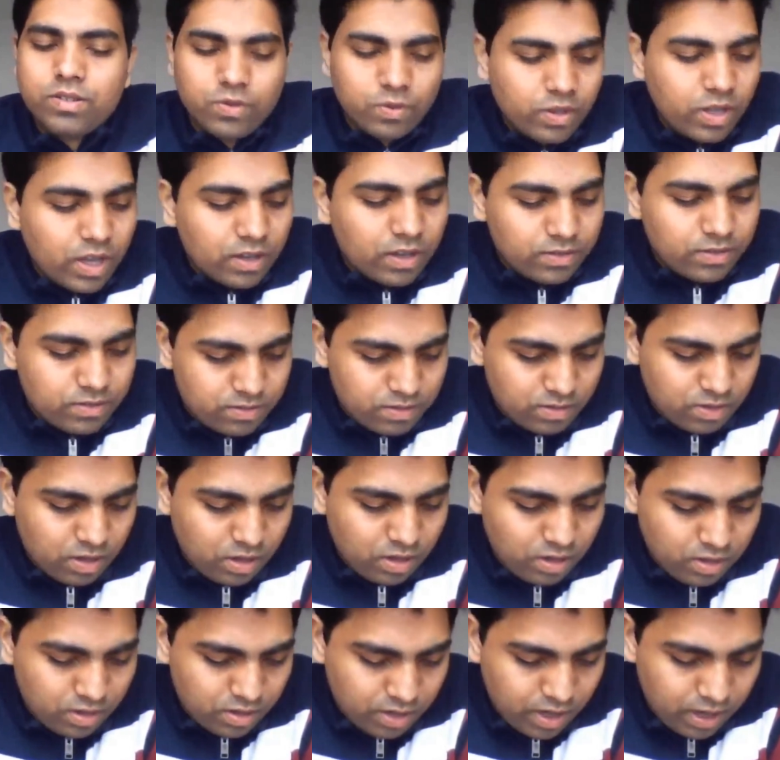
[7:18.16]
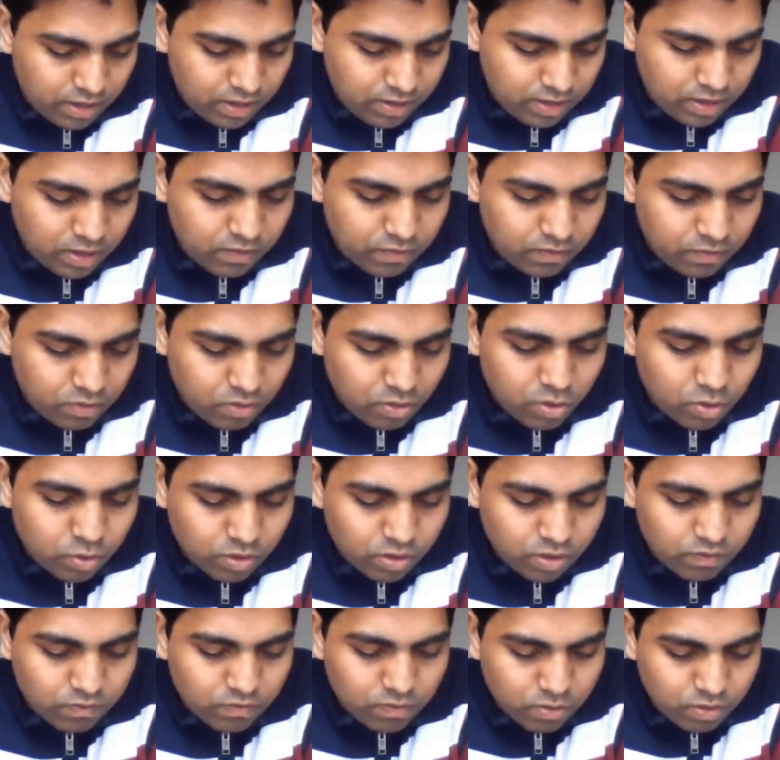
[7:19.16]
So yes, I think if you're
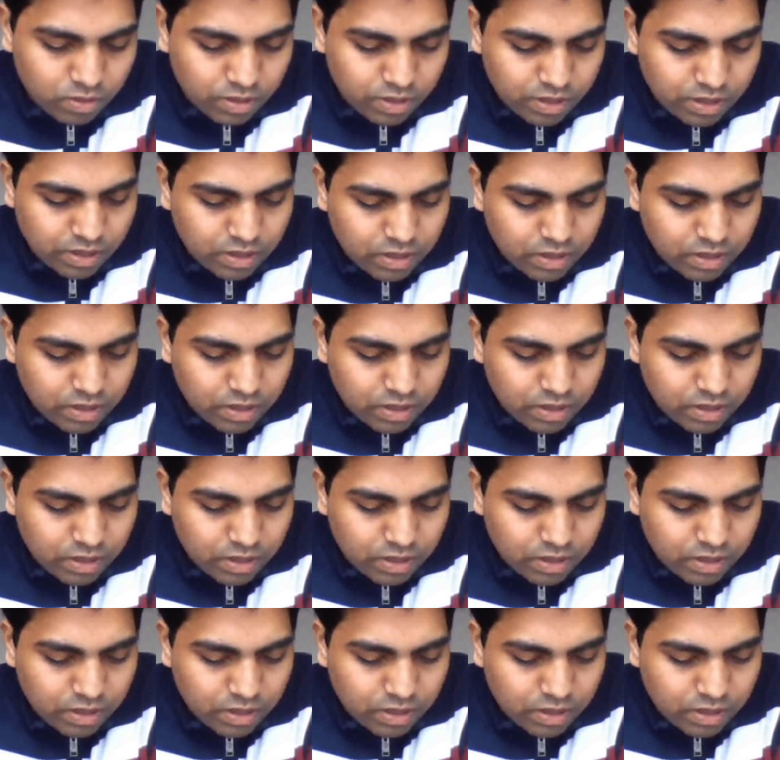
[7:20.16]
looking for,